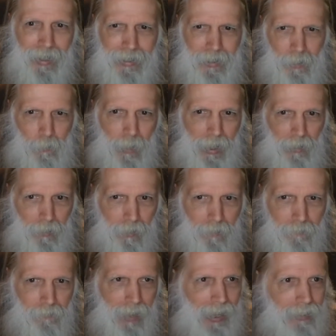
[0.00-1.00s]
as a matter
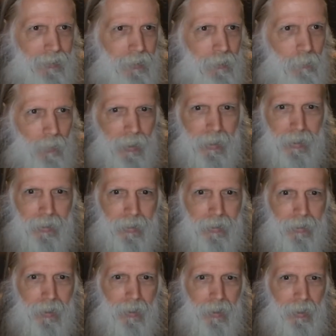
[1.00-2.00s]
of fact, it
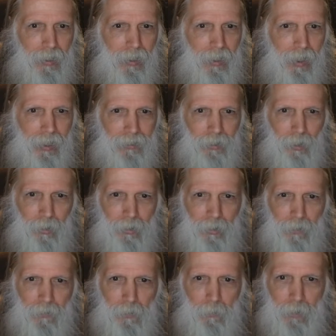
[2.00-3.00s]
was. I told her
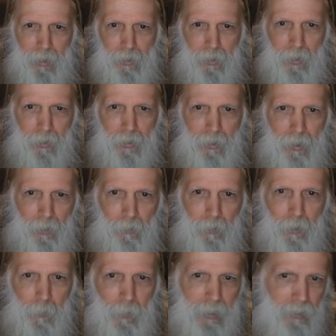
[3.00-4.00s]
of the research that
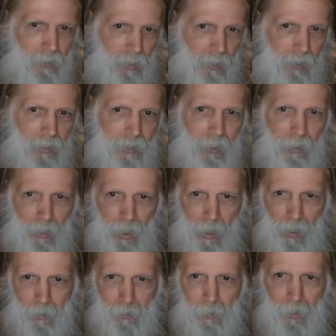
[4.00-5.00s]
was being done in
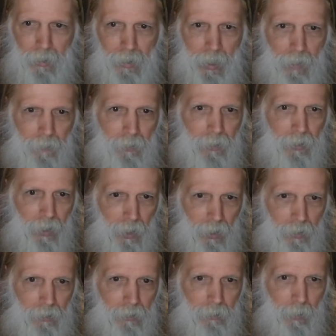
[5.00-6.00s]
psychiatry and gave her the
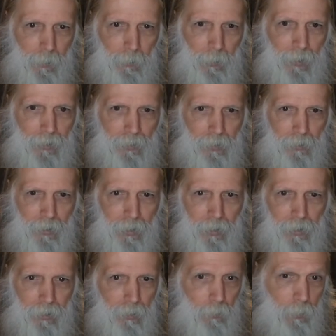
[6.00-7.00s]
article reprint so
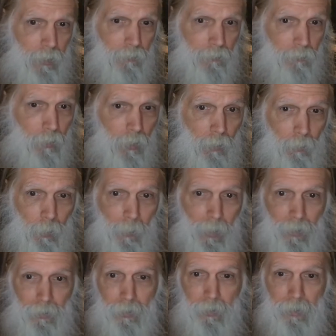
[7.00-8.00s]
she could be informed
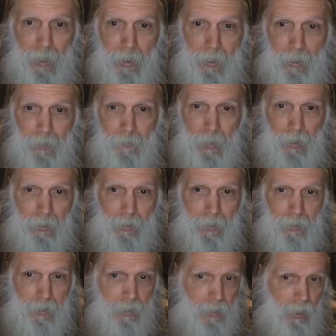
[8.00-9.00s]
about the latest
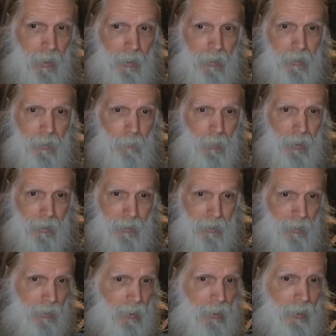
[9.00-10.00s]
advances in science and
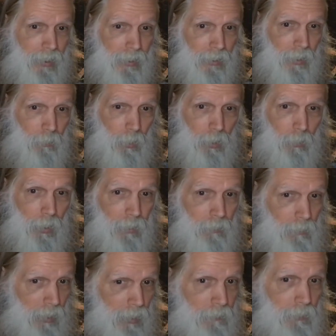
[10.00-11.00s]
medicine that were quite
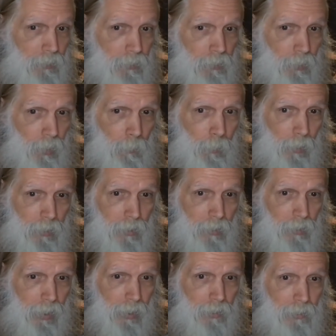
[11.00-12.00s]
relevant to her
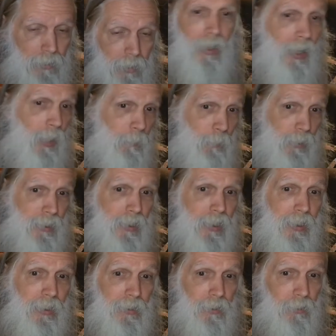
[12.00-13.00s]
personal health. I
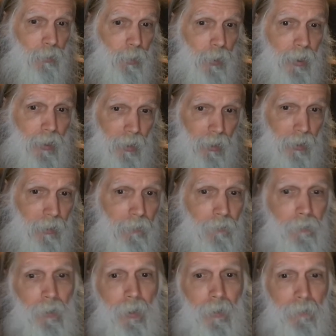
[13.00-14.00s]
proceeded to treat her
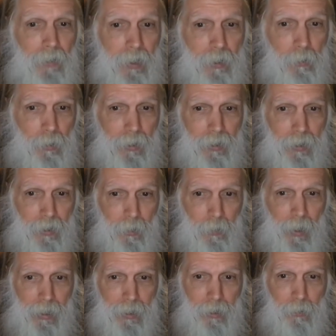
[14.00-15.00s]
for her visual
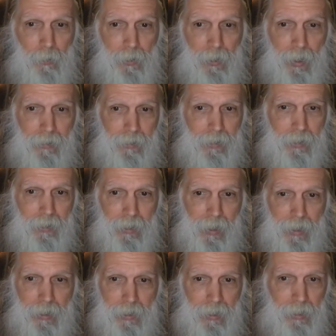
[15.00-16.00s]
situation without
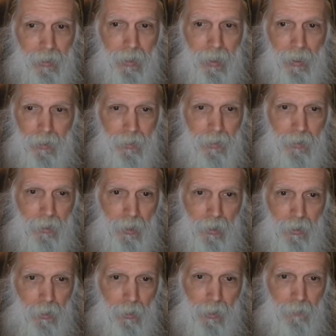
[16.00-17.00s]
suggesting that she
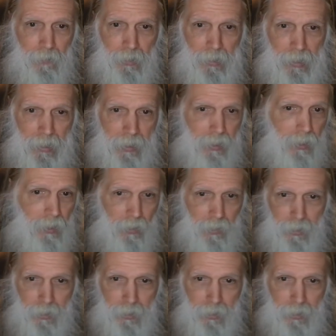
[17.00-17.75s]
should even consider